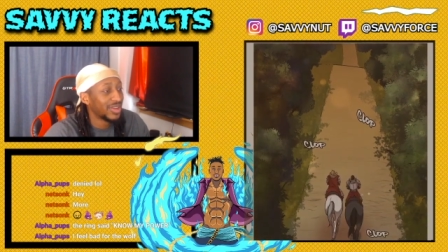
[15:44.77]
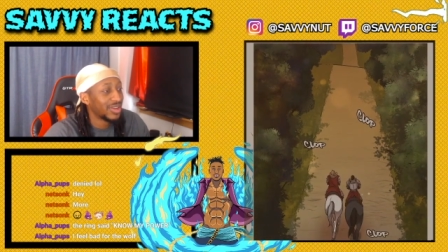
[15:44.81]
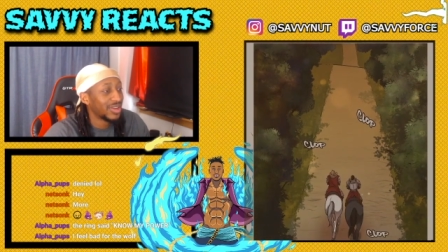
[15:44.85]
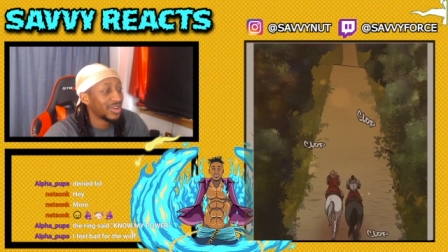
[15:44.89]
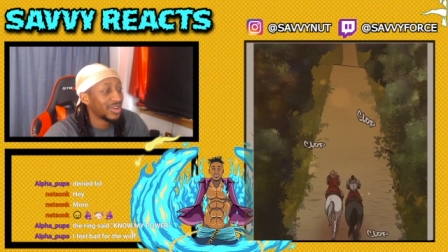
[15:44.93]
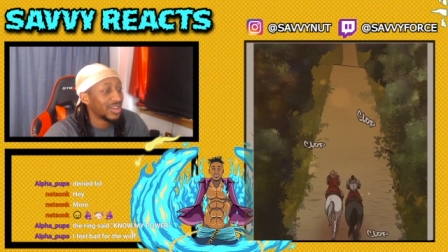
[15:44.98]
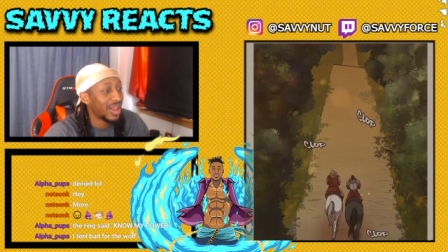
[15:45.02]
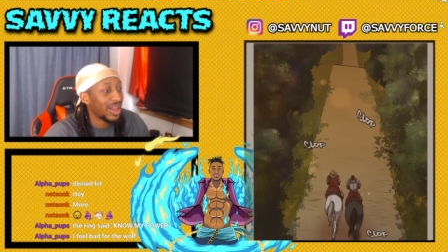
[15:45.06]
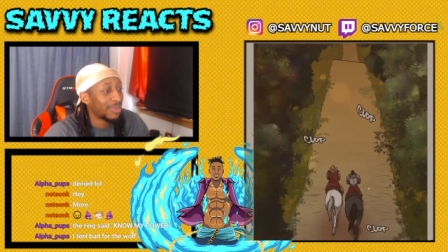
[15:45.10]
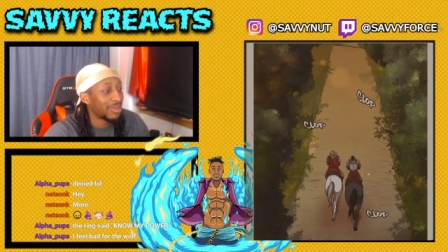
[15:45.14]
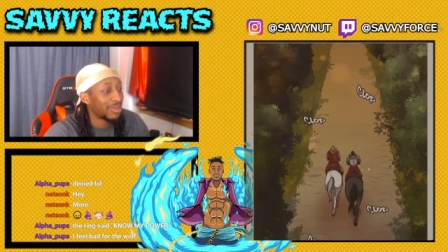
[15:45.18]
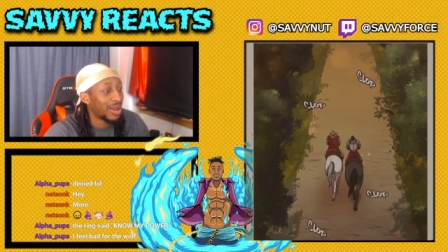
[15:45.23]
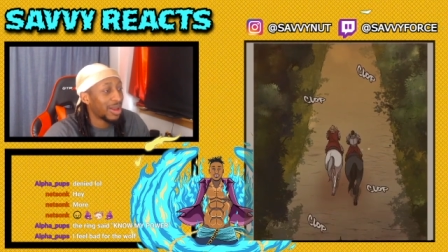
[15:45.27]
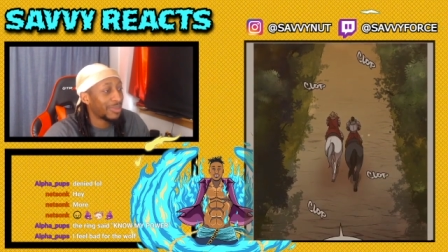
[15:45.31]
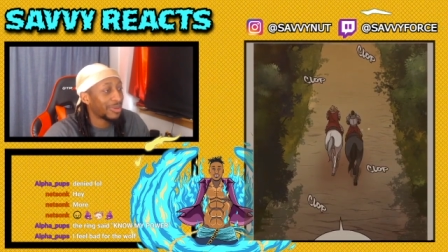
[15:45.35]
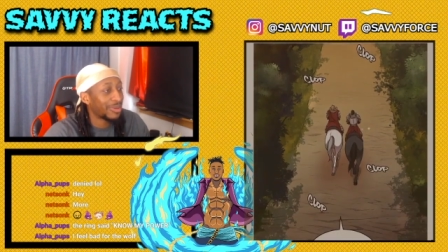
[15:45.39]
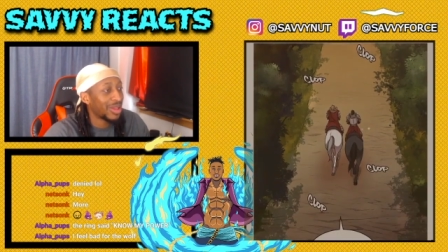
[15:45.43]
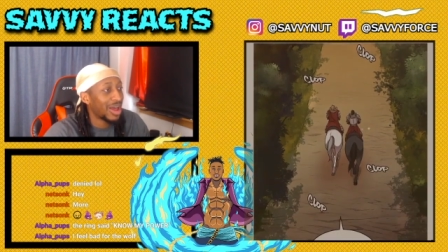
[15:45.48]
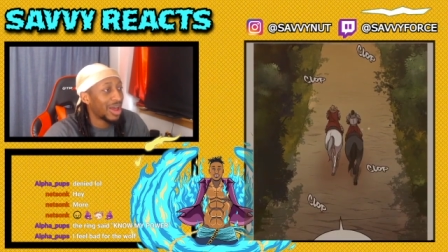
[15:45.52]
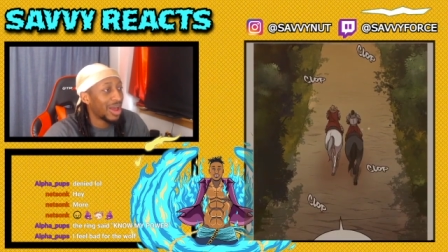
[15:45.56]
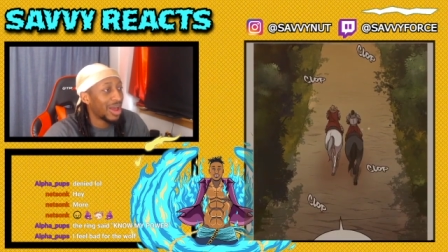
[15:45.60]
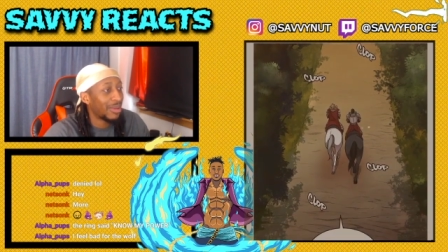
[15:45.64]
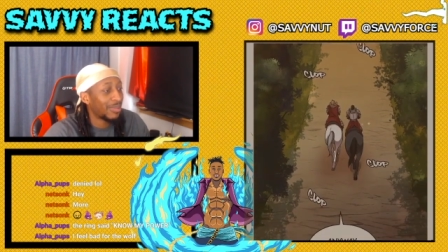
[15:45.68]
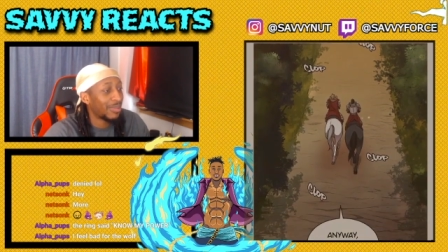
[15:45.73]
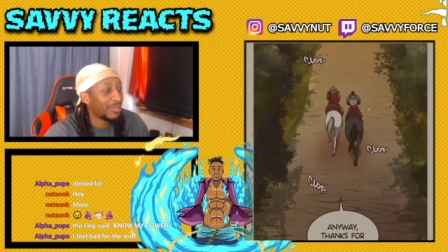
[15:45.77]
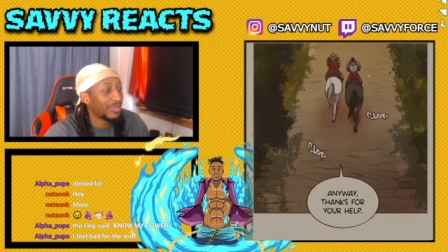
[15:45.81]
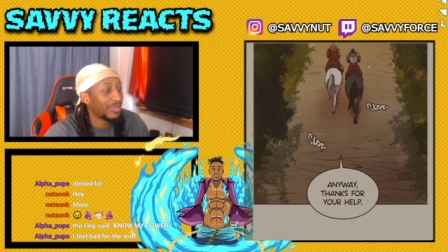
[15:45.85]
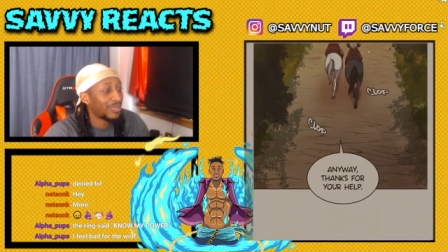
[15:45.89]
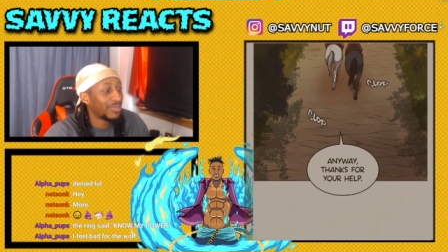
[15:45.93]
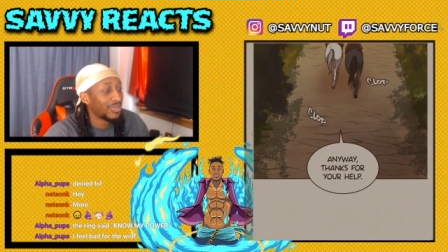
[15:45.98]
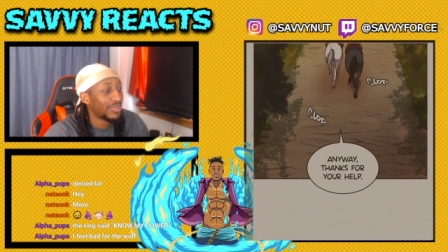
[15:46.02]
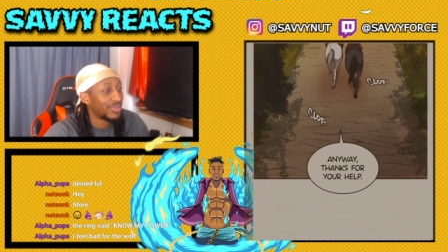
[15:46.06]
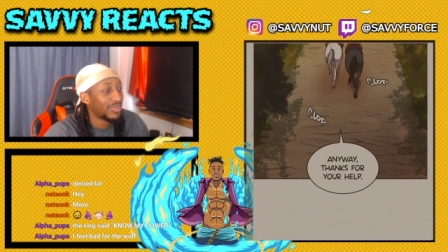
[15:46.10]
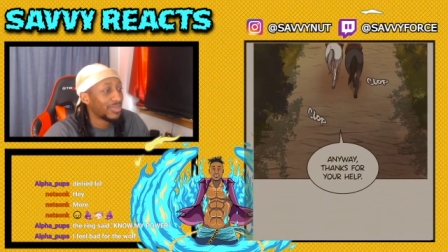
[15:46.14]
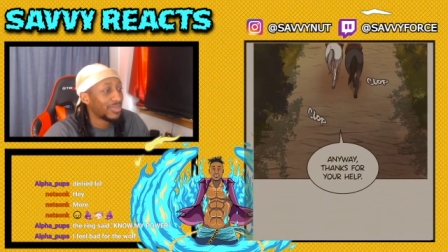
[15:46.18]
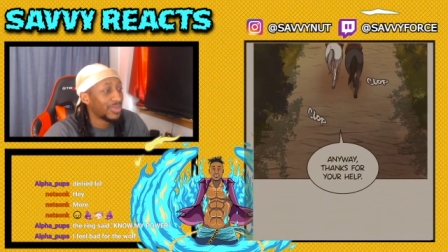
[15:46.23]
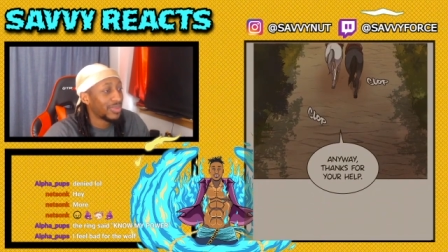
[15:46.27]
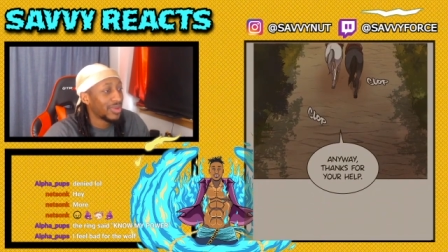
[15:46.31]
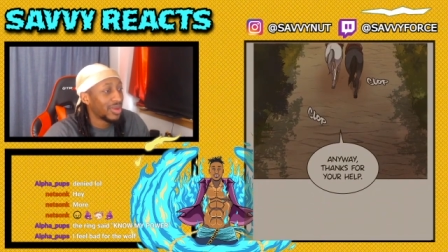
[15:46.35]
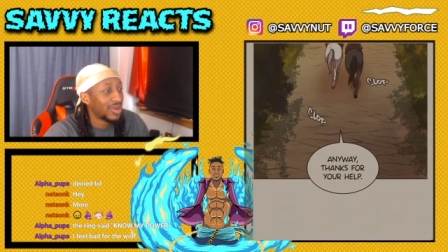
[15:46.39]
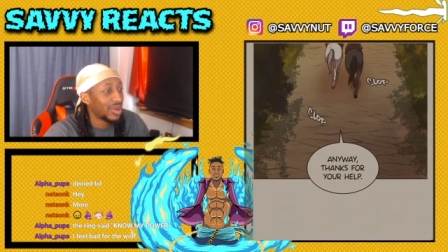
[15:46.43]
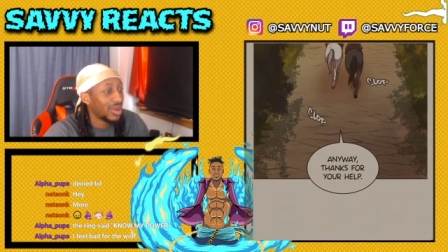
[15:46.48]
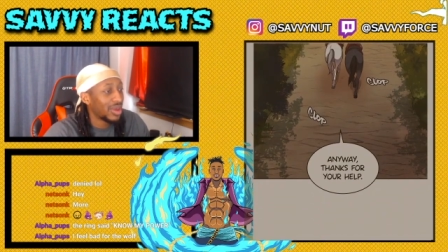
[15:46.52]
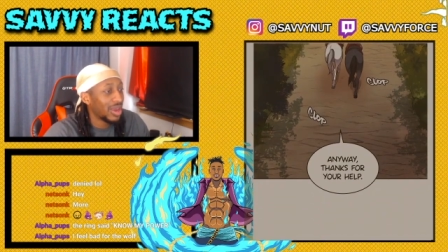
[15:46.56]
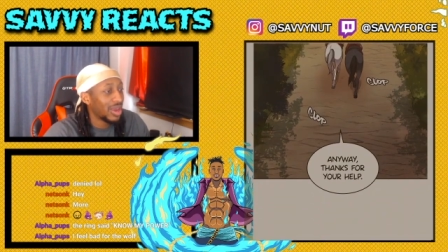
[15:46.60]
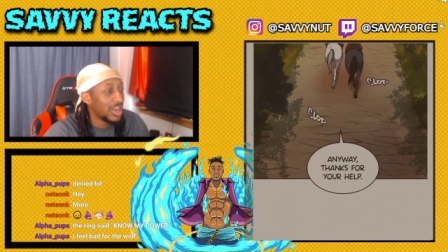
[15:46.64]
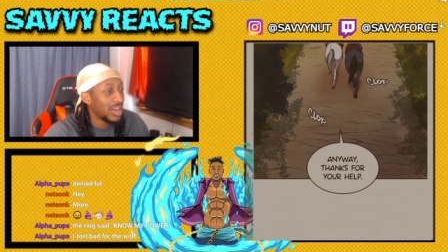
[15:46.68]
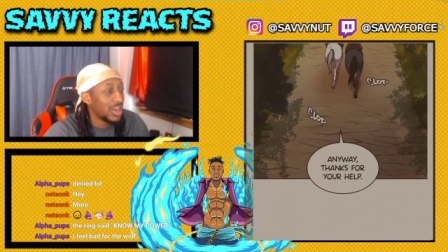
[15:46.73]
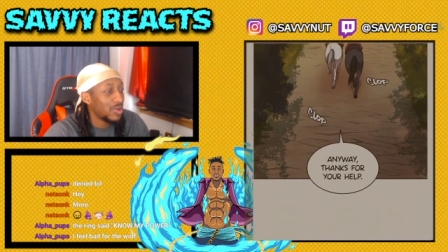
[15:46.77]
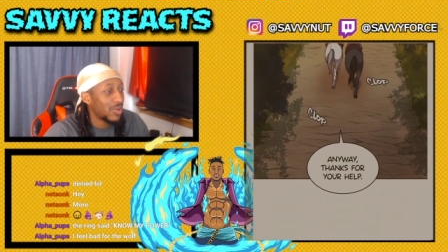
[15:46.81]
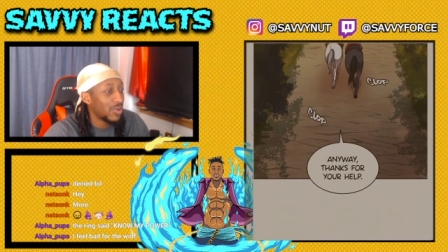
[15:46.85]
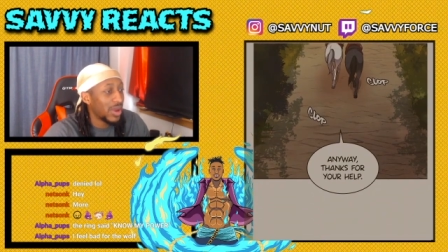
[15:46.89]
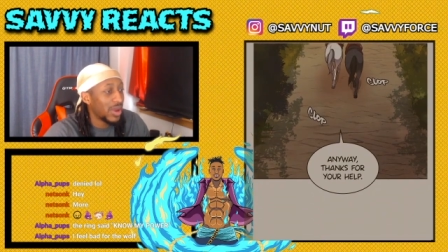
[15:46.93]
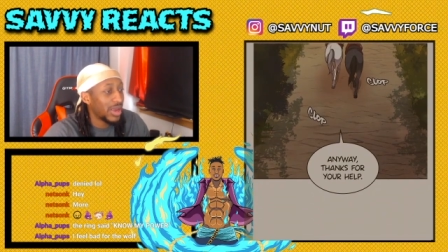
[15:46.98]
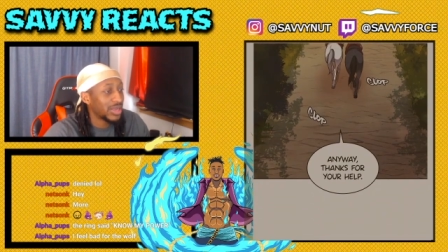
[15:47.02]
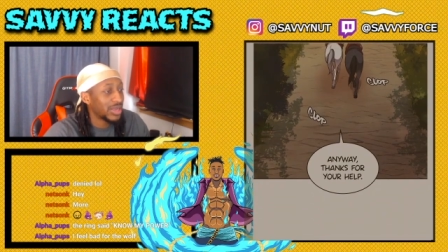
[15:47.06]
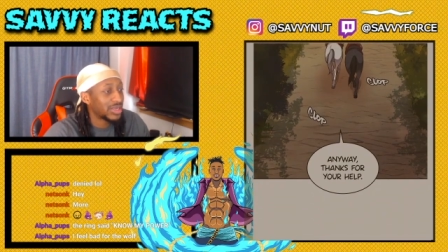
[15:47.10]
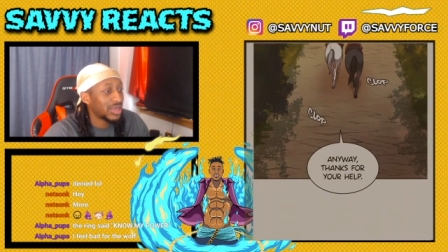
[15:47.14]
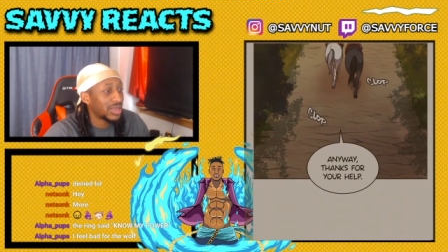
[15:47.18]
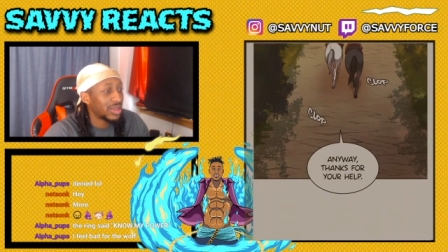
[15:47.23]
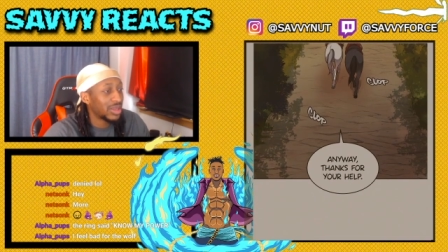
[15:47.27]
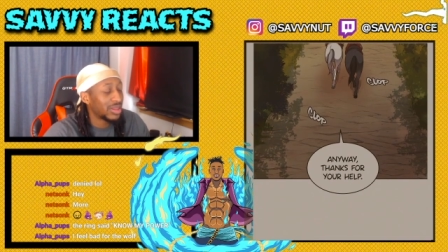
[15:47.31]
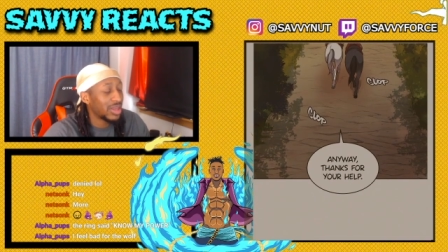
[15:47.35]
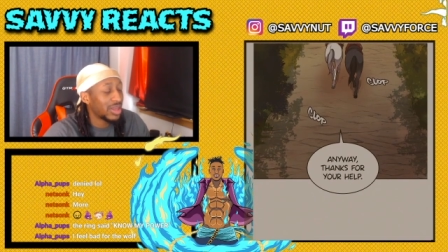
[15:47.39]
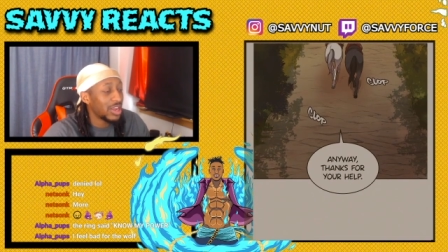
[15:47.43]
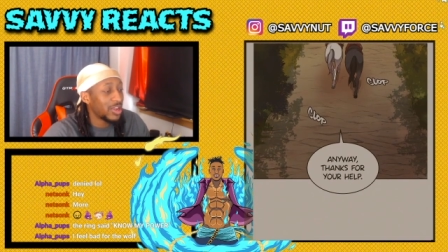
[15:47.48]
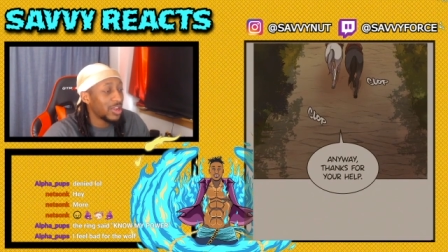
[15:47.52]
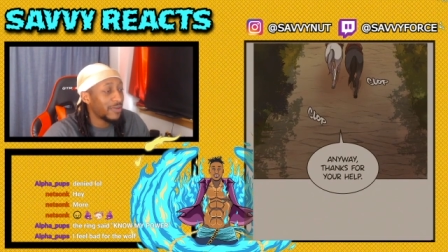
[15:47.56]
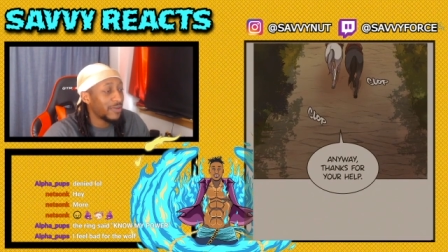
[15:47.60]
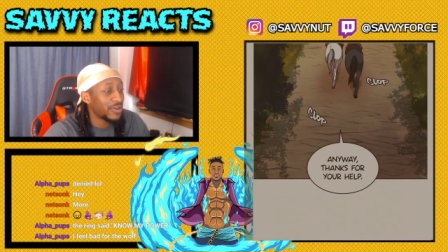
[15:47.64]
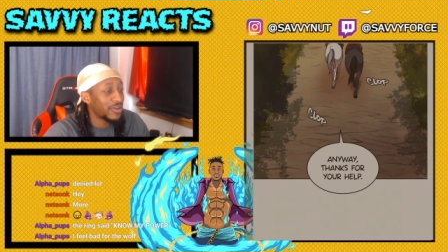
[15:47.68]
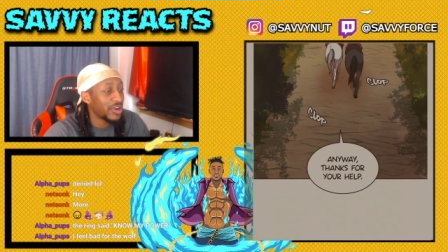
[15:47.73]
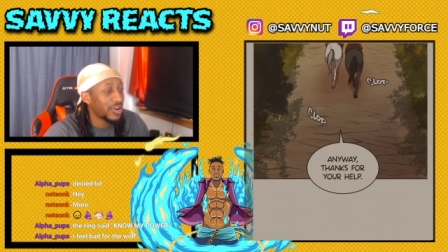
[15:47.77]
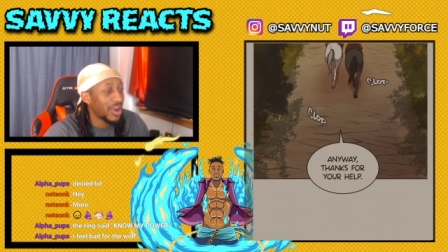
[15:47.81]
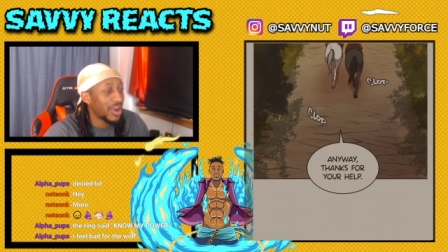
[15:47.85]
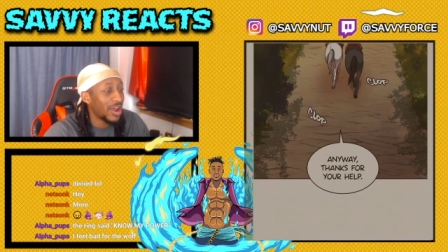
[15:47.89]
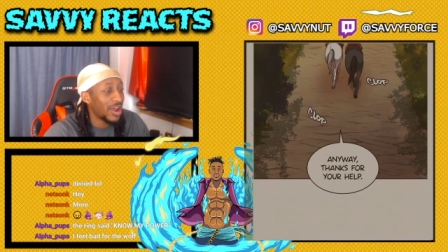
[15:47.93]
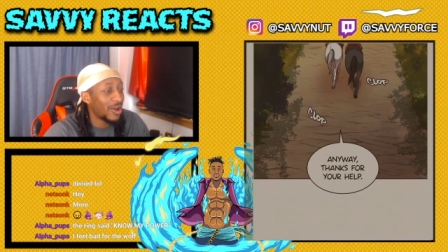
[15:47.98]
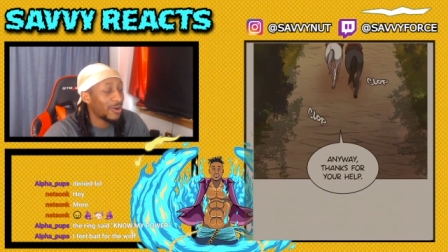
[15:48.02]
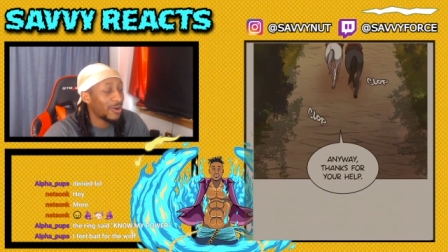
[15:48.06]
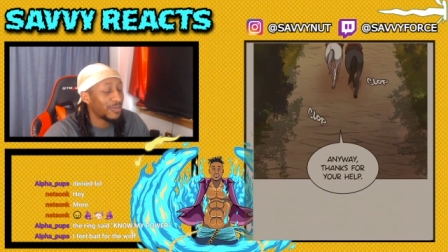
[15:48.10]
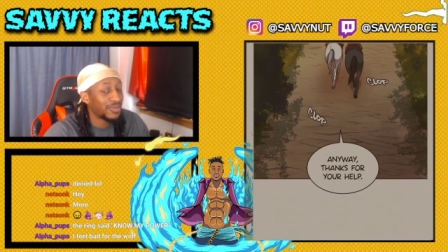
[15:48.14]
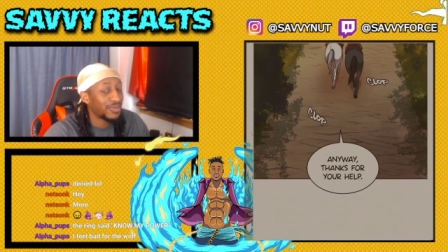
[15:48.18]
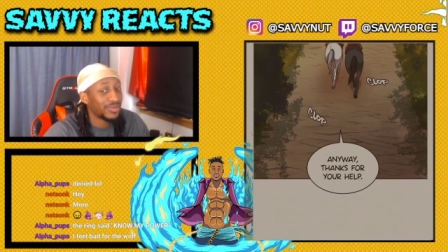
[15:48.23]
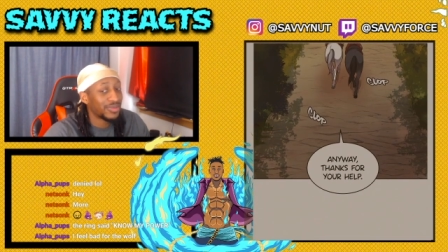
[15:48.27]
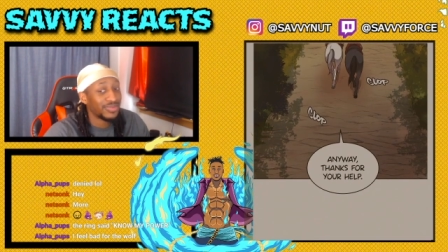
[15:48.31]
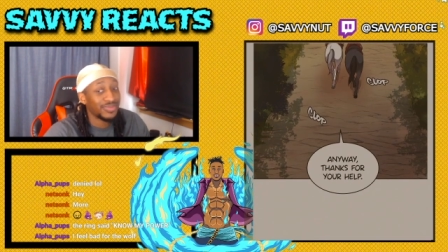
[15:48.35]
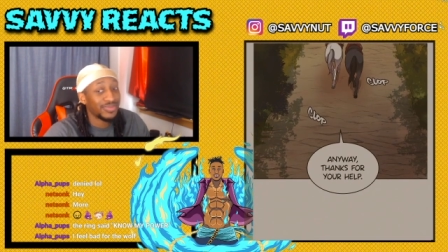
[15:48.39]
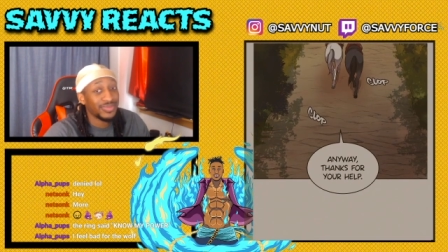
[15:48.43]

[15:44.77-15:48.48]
Clop, clop, clop. Anyways, thank you for your help.